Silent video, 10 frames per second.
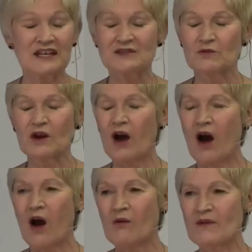because we're
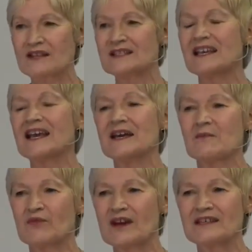always
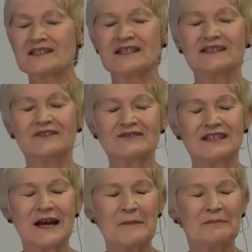embraced and
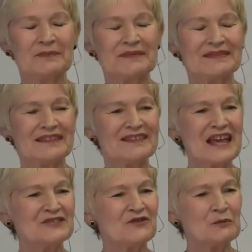lifted up.
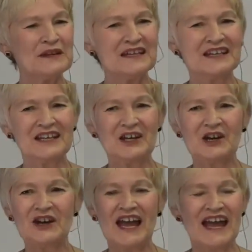Thanks for being
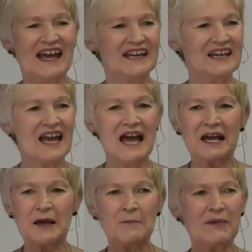here, and
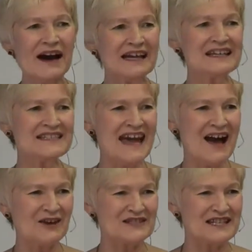goodbye to
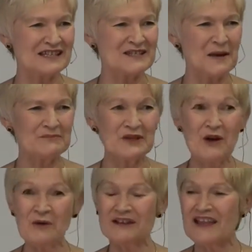doubts, except
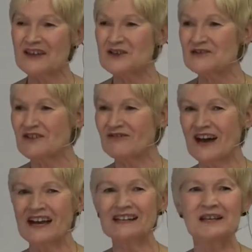knowing that you're
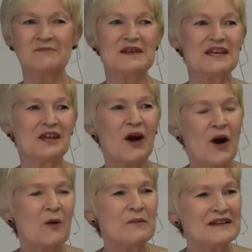divinely being
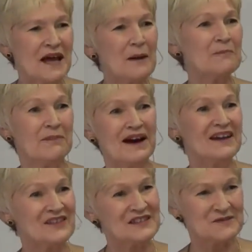opened up
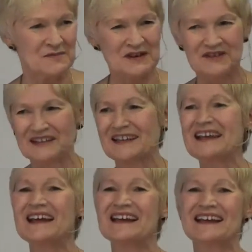by the Spirit.
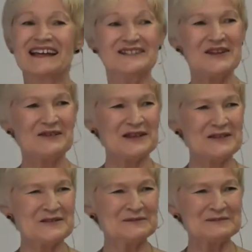And so it
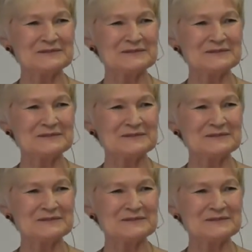is.